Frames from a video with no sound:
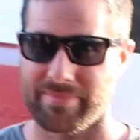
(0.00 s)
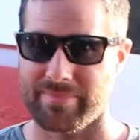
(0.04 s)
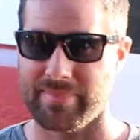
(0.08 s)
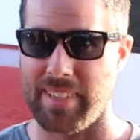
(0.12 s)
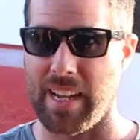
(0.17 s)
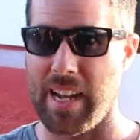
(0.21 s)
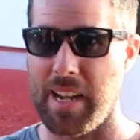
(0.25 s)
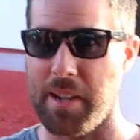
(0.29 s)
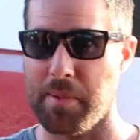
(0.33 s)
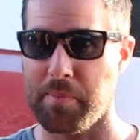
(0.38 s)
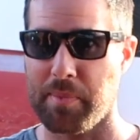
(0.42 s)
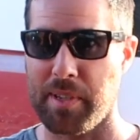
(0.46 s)

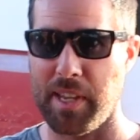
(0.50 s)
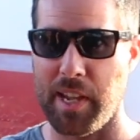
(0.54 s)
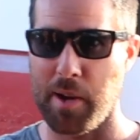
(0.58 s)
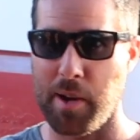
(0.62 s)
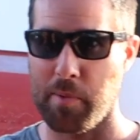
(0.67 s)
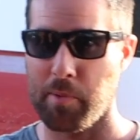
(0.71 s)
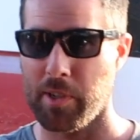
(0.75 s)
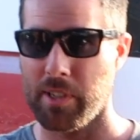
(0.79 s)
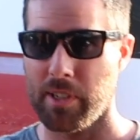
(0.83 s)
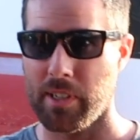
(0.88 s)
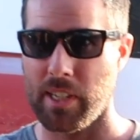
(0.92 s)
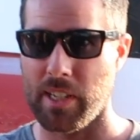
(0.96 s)
I'm
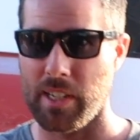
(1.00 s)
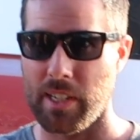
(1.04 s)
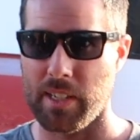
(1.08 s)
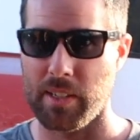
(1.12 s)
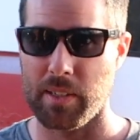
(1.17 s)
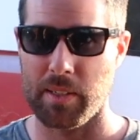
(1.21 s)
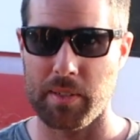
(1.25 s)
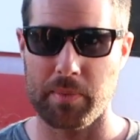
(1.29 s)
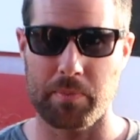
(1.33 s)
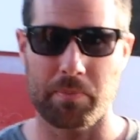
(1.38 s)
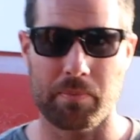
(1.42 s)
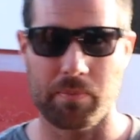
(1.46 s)
Cameron.
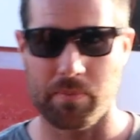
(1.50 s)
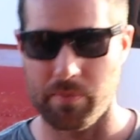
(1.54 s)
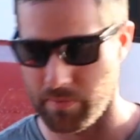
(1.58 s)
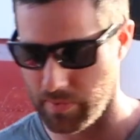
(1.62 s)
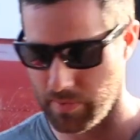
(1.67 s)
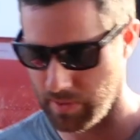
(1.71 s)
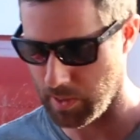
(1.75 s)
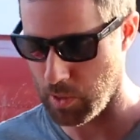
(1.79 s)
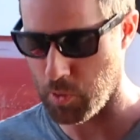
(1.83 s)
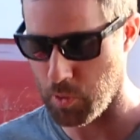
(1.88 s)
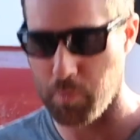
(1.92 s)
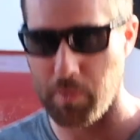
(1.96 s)
I
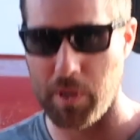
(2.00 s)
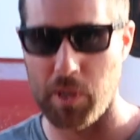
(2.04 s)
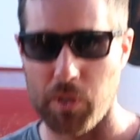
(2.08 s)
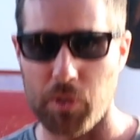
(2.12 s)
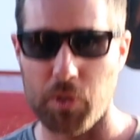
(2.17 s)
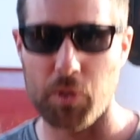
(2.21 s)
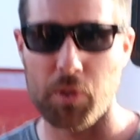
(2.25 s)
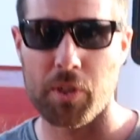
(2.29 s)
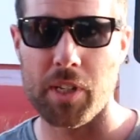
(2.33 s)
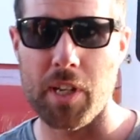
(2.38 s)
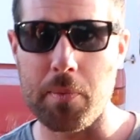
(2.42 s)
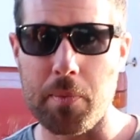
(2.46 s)
own my own
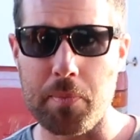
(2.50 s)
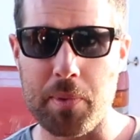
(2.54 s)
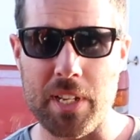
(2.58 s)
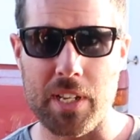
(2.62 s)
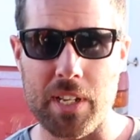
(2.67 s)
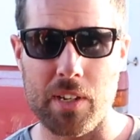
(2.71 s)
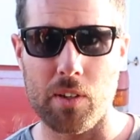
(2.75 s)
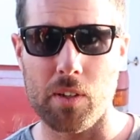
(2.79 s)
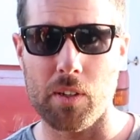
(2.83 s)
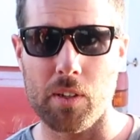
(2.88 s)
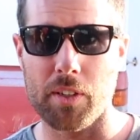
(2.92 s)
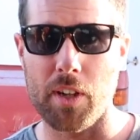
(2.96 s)
little company
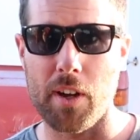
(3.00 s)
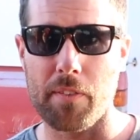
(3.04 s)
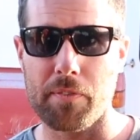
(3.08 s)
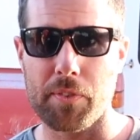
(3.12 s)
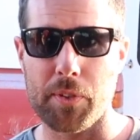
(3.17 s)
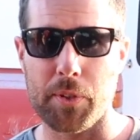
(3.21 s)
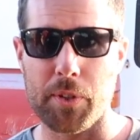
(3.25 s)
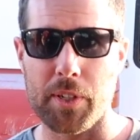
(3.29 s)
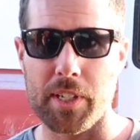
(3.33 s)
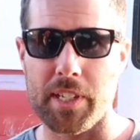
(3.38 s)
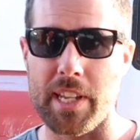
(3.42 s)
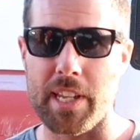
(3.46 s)
called Off
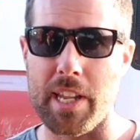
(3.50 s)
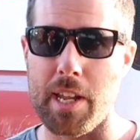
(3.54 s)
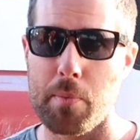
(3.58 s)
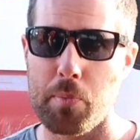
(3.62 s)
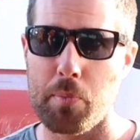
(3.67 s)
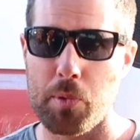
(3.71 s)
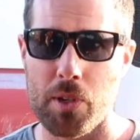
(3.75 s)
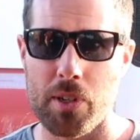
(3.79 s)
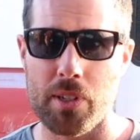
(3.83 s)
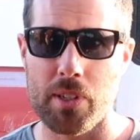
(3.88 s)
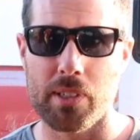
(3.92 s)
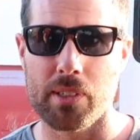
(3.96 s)
the Grid
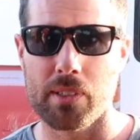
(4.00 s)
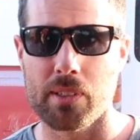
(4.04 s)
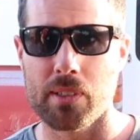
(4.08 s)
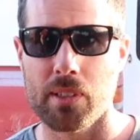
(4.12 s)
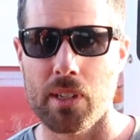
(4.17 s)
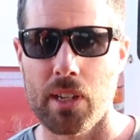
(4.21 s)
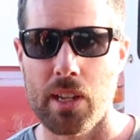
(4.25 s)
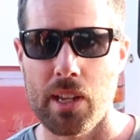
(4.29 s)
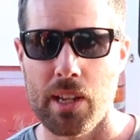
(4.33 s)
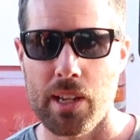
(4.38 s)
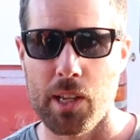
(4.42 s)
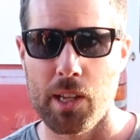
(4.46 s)
Camper and
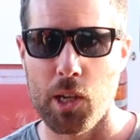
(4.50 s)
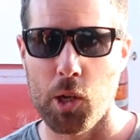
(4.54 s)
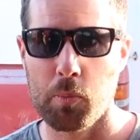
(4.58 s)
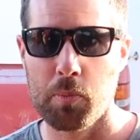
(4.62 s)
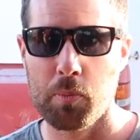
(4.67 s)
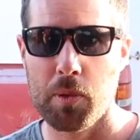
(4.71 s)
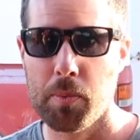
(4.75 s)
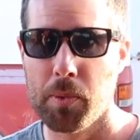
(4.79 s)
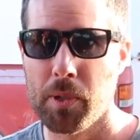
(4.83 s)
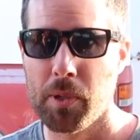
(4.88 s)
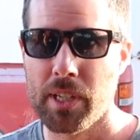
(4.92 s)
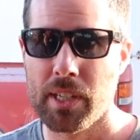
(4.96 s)
help
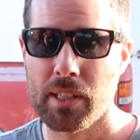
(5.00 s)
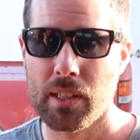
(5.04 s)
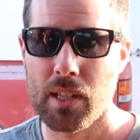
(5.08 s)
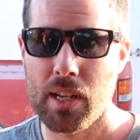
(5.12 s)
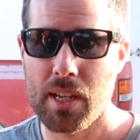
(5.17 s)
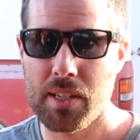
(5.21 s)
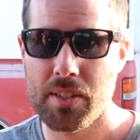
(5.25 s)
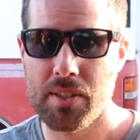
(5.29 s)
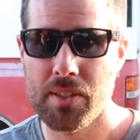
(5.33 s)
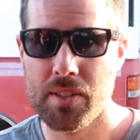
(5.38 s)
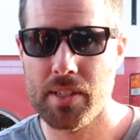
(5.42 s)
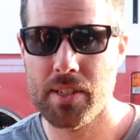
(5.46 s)
people get
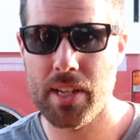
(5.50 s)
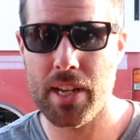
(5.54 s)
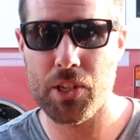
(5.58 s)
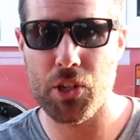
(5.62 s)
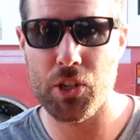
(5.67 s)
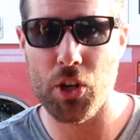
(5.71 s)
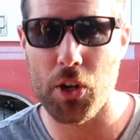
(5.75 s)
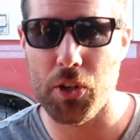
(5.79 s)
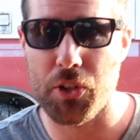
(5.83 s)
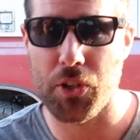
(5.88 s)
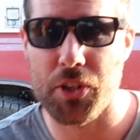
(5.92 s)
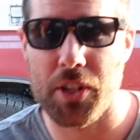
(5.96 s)
lost and stay
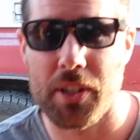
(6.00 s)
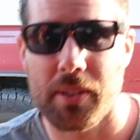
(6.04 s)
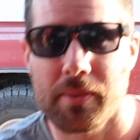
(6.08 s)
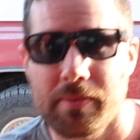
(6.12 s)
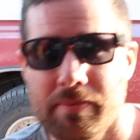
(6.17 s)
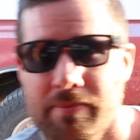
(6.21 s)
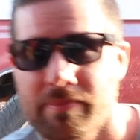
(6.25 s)
charged.